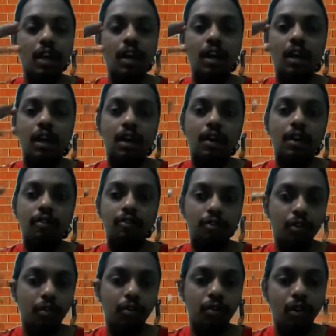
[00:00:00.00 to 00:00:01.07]
If
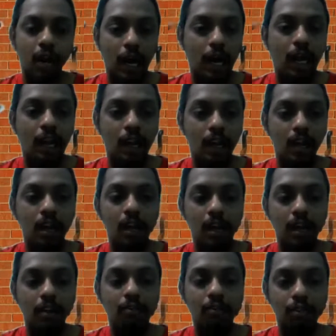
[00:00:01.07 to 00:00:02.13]
you
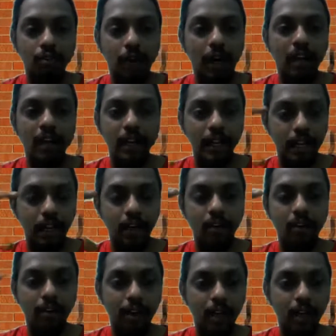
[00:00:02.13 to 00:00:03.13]
want any kind of